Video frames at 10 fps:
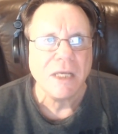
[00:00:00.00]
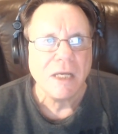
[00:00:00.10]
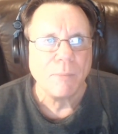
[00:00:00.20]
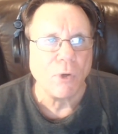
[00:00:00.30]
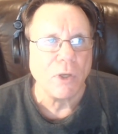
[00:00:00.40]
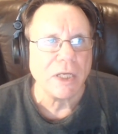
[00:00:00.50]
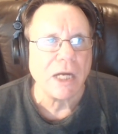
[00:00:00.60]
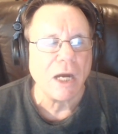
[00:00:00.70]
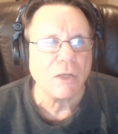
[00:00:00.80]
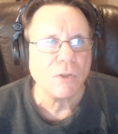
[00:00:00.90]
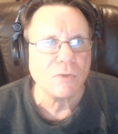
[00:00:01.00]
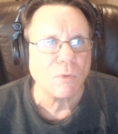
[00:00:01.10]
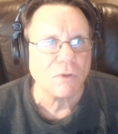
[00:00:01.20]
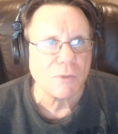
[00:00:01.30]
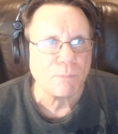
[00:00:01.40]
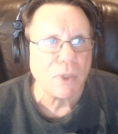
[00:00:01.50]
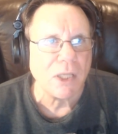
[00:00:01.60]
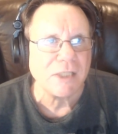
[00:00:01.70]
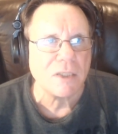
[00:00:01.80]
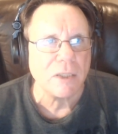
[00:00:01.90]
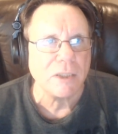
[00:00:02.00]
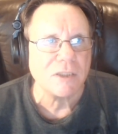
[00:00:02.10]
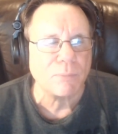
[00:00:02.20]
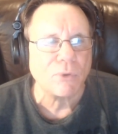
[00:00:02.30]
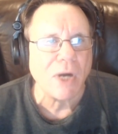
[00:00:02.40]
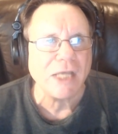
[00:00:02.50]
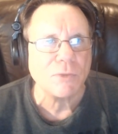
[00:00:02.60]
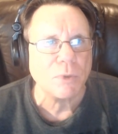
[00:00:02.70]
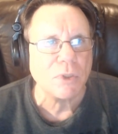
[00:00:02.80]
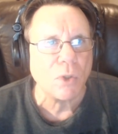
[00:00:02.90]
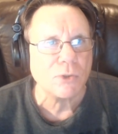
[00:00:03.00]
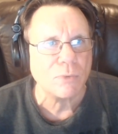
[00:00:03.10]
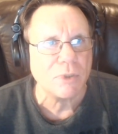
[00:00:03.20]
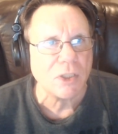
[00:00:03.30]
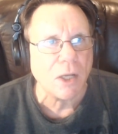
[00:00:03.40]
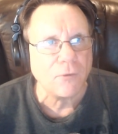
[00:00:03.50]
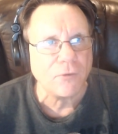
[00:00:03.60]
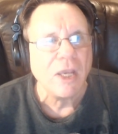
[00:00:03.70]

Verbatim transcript: Boy, the Cardinals were pleasantly surprised with those results,